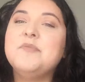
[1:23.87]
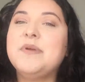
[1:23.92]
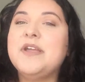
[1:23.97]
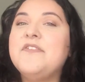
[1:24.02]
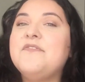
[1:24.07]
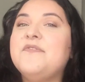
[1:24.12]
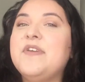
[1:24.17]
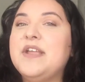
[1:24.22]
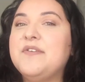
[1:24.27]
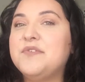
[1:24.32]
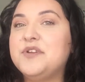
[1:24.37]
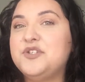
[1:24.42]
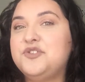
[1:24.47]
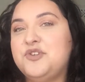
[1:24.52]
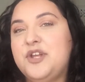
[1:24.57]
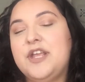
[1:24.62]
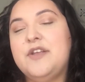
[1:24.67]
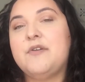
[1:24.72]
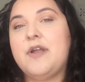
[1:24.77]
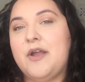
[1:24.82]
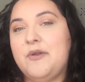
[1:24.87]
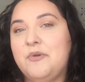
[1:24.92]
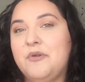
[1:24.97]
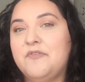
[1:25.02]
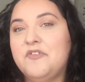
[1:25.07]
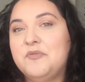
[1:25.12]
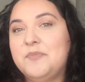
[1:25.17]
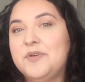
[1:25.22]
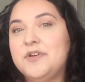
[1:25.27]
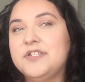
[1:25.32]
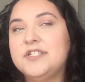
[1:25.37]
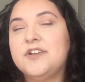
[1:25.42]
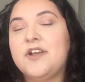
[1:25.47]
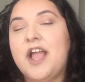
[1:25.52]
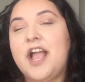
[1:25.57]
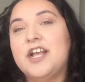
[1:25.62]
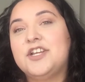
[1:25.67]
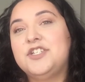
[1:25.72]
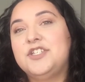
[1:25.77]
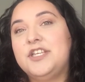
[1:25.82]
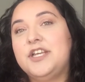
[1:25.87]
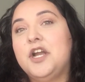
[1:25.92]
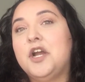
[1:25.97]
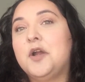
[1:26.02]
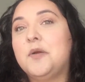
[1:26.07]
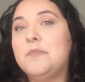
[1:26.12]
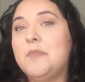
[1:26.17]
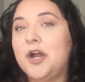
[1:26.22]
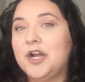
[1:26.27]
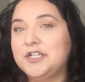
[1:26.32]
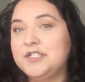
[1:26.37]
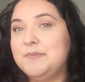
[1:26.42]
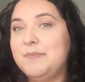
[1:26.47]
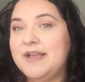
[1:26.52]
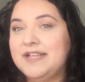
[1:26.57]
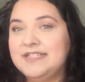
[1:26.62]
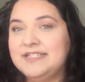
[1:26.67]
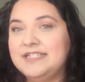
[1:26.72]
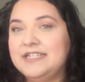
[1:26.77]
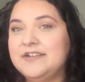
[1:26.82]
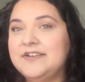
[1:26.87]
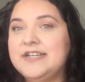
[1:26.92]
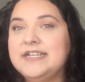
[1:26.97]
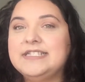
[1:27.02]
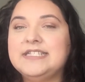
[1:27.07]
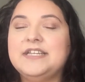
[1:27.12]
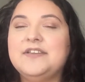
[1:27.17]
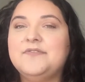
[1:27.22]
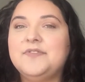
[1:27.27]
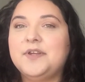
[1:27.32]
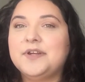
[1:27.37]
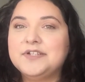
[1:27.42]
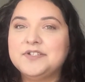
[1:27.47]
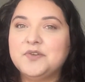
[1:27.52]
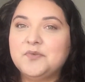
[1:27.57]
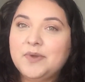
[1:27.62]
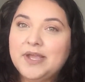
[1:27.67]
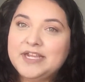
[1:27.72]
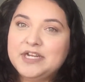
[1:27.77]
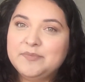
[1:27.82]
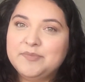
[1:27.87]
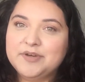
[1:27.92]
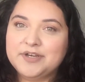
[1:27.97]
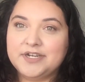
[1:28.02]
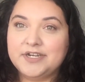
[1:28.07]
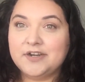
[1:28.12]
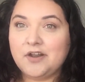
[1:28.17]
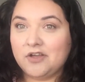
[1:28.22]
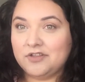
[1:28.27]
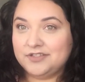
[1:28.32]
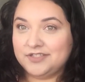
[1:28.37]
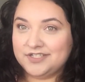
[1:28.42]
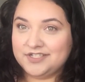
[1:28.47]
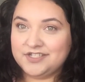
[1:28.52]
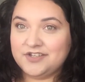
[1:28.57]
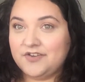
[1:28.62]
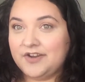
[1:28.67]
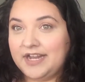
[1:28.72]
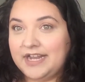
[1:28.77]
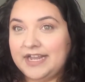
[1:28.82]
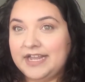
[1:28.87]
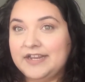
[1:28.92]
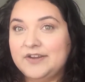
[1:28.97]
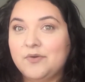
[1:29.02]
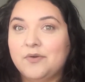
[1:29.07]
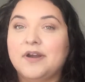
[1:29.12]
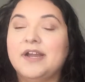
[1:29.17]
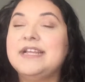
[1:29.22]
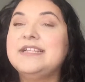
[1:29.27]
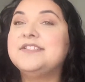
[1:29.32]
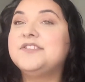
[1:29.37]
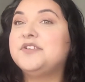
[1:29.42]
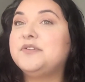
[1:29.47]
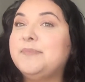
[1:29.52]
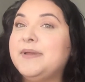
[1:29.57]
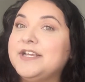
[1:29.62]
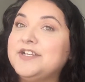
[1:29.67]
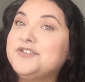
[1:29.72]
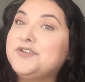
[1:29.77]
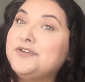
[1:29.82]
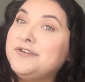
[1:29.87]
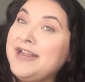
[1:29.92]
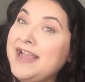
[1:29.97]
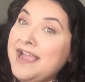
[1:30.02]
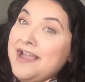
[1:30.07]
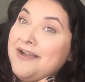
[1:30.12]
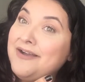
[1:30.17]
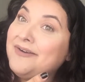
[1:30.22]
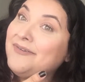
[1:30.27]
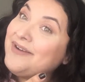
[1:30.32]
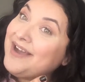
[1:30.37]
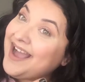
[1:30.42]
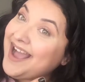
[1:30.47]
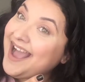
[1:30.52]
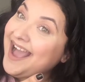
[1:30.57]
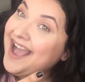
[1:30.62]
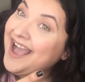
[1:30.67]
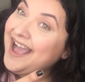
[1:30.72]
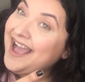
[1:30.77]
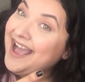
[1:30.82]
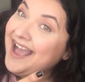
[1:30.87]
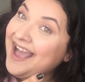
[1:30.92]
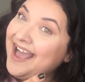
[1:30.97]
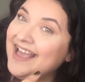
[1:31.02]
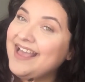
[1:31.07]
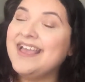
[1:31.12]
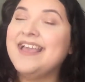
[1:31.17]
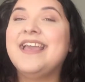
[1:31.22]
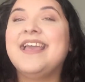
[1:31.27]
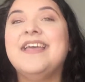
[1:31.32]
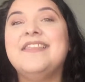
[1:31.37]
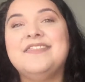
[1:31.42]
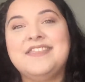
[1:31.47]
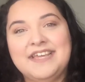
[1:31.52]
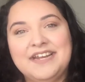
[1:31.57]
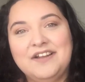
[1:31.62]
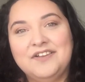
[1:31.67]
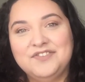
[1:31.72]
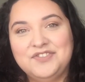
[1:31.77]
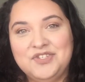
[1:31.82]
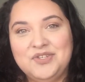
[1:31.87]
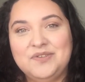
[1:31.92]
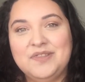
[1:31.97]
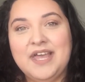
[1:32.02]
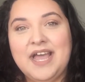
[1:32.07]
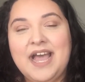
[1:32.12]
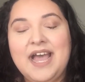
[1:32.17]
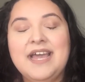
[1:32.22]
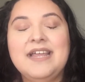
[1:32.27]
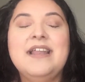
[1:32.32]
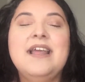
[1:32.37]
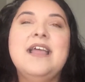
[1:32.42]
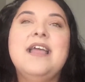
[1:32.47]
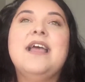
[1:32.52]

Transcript: of my favorite Crownover books are actually her Marked Men series, and if there's a way to put it on the screen or insert picture now, then I'll do that.